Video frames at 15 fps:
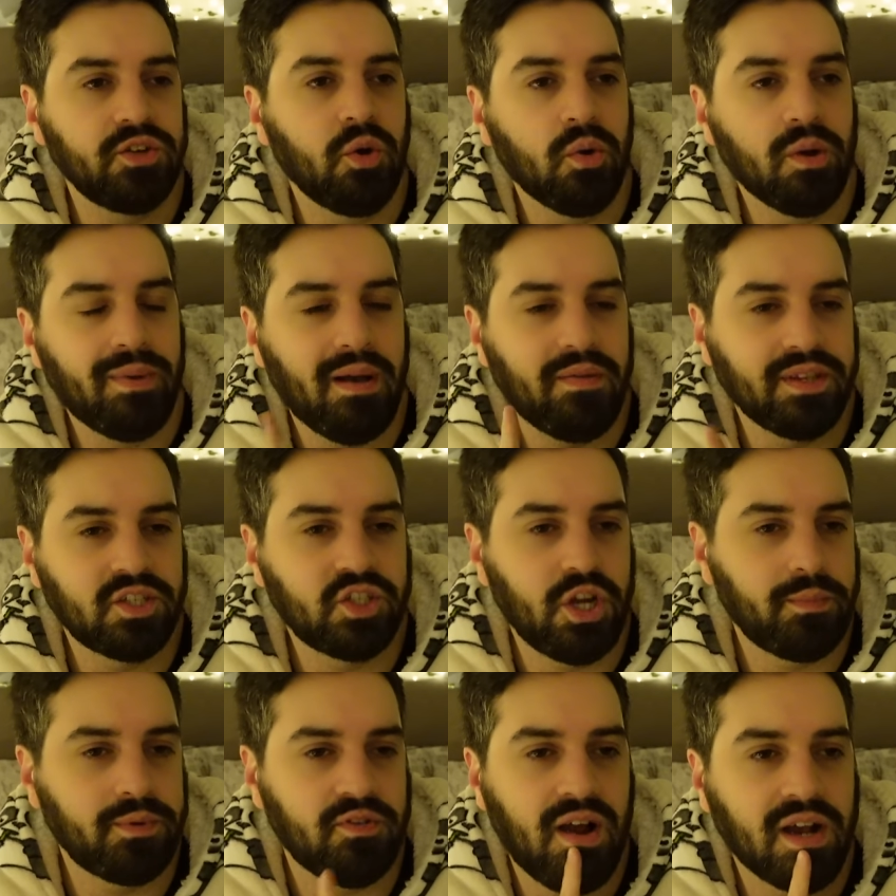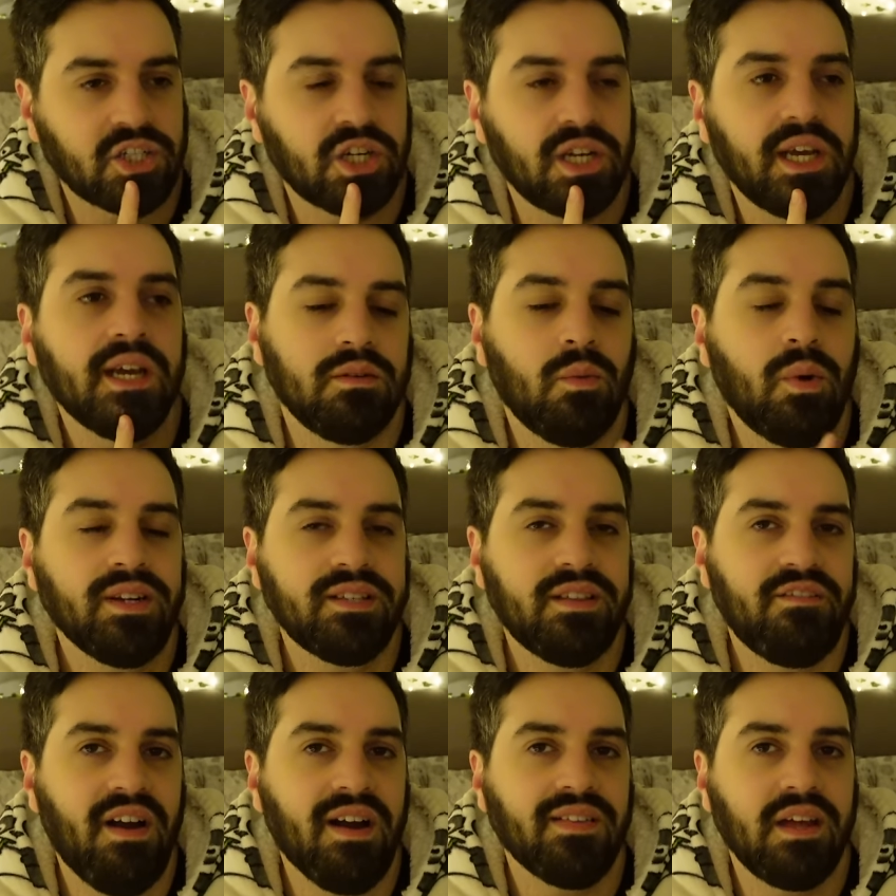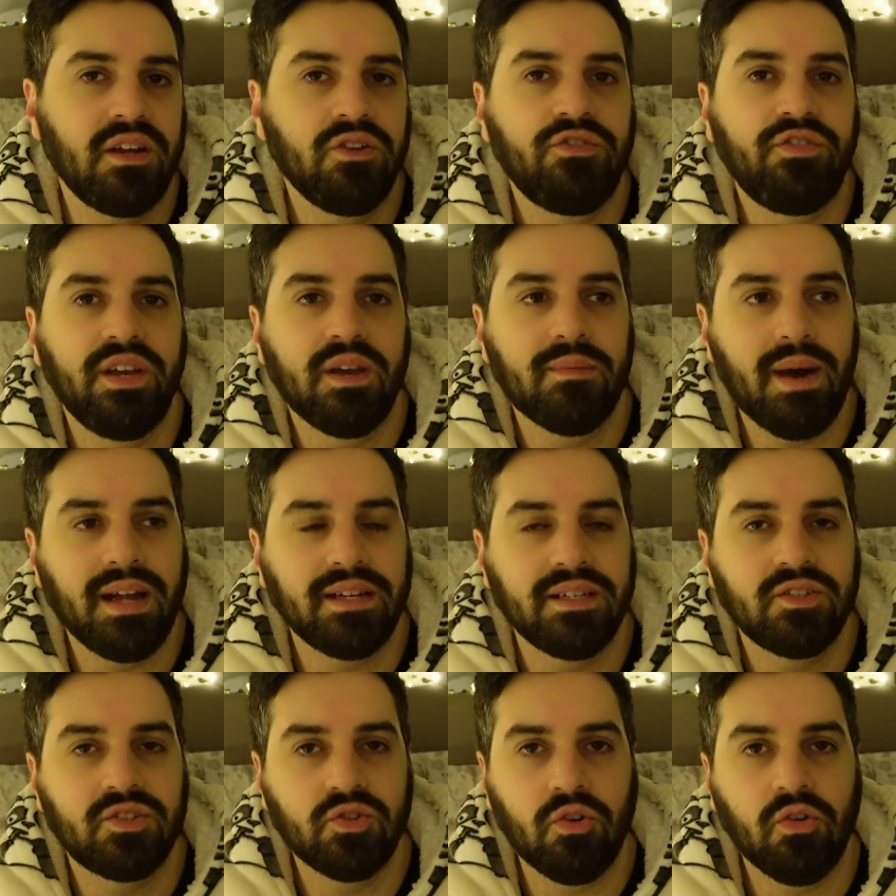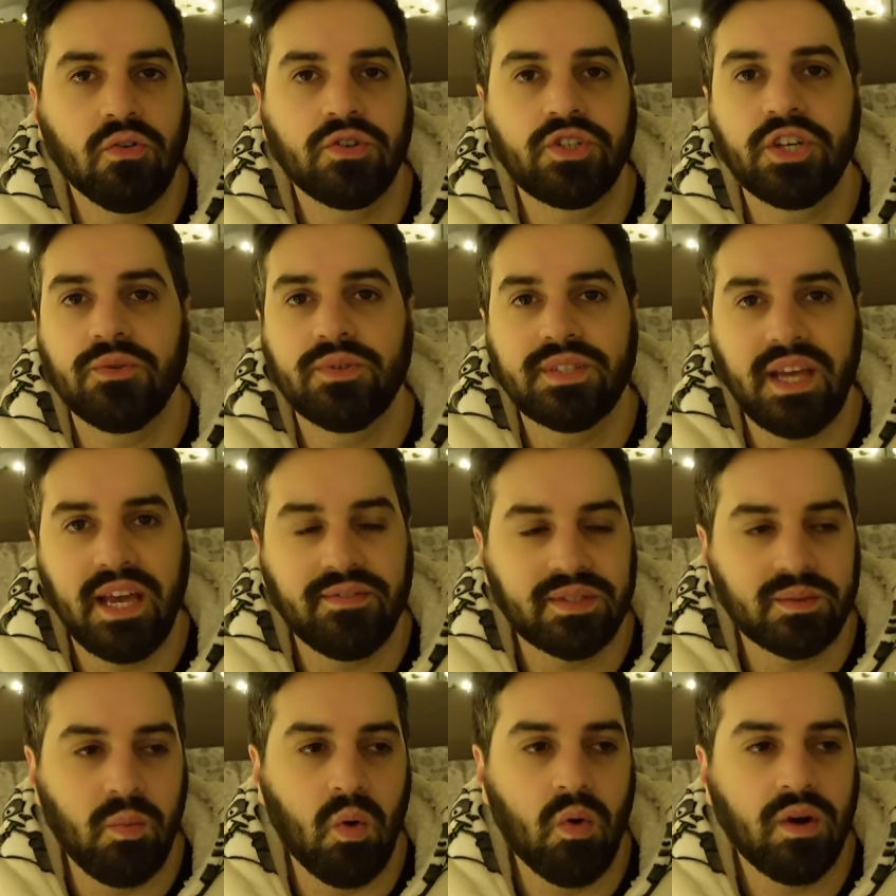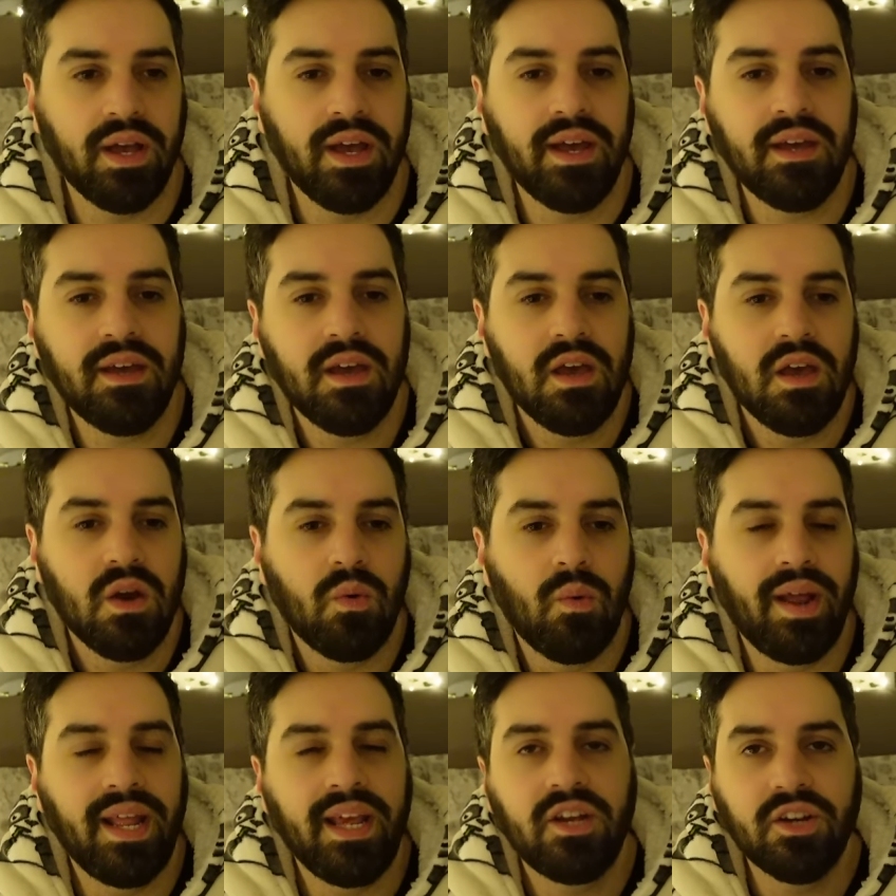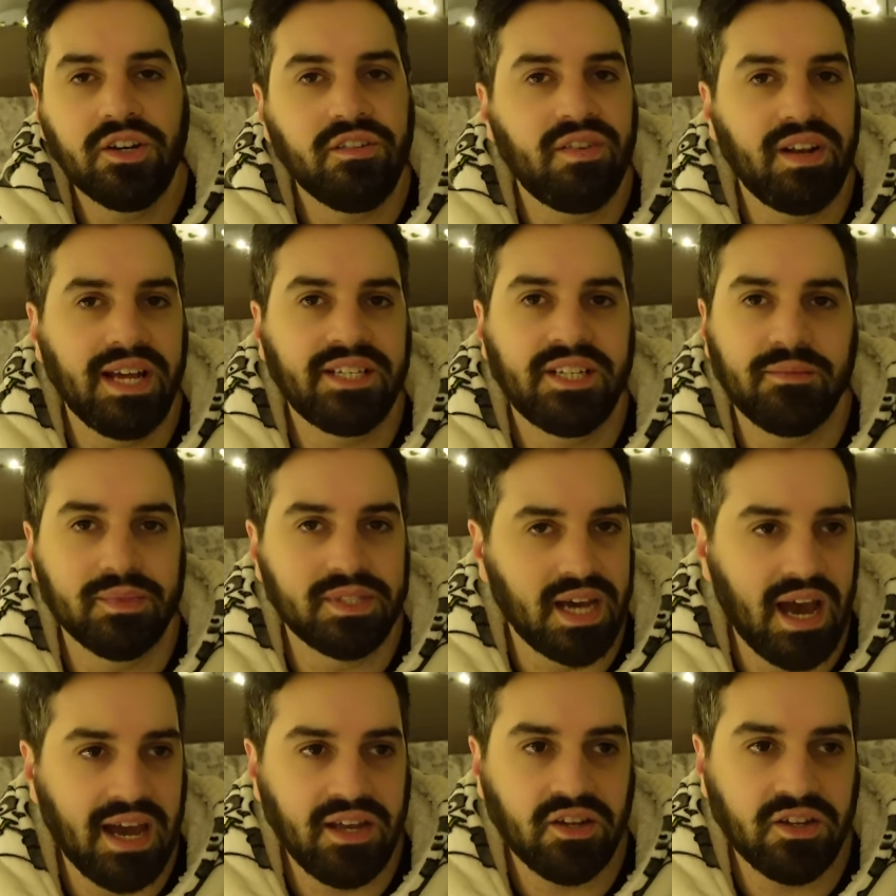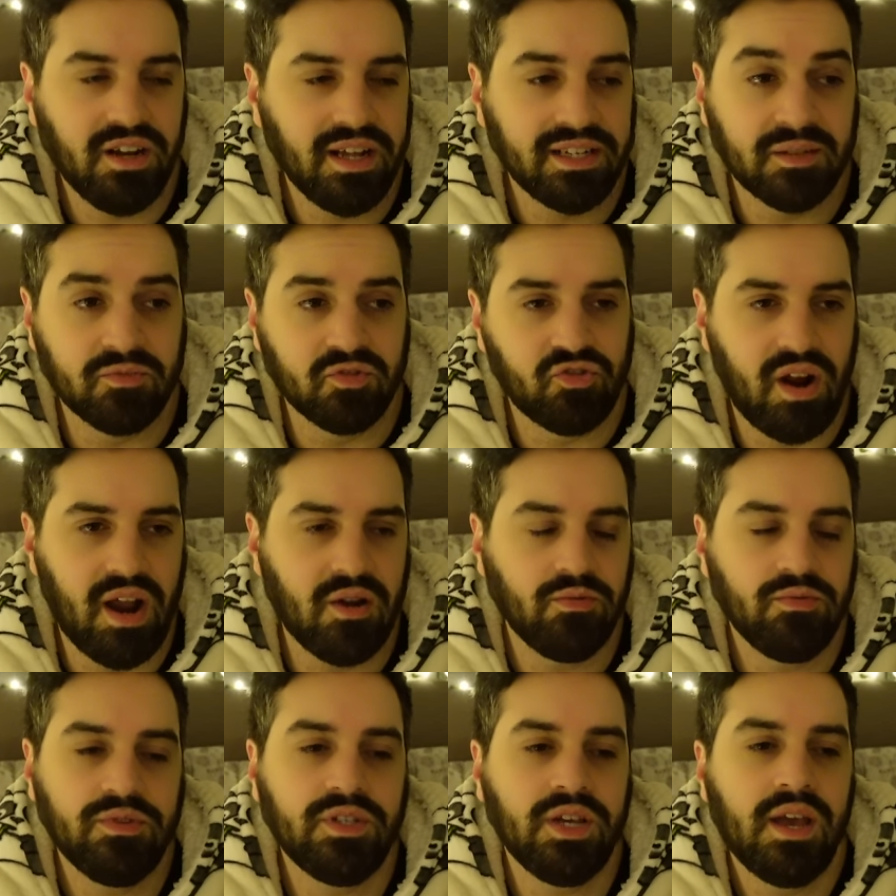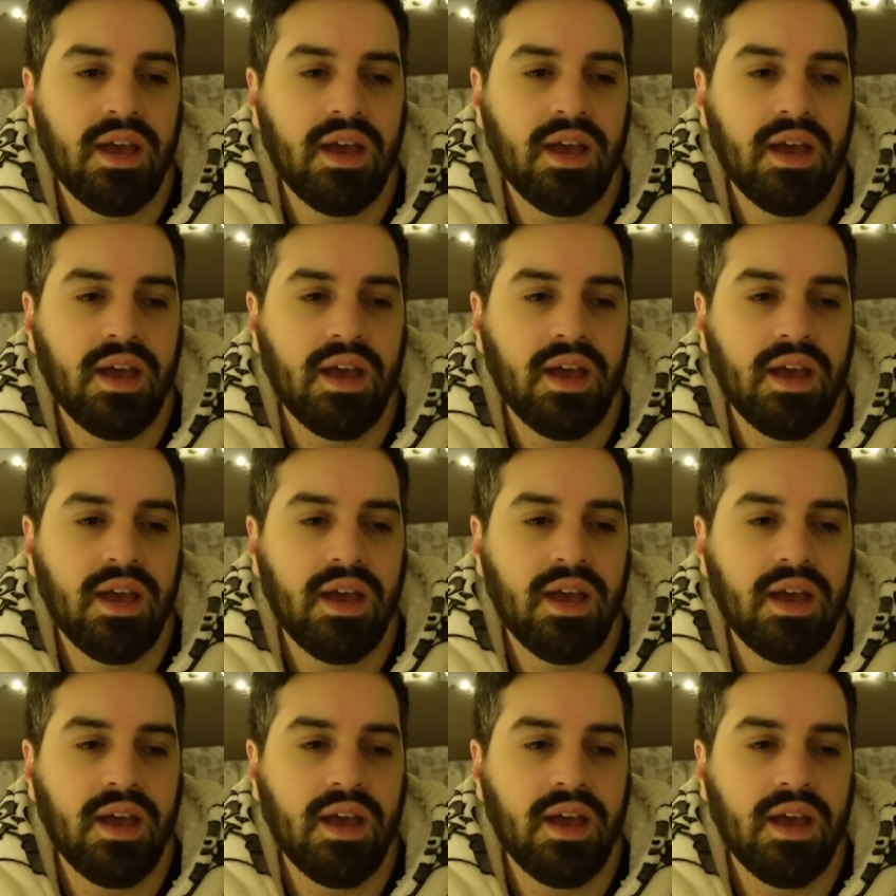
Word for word: note about this chapter actually. One is the fact that Luffy commanded Zoro to save Smoker when he could have let him die, could have let him drown,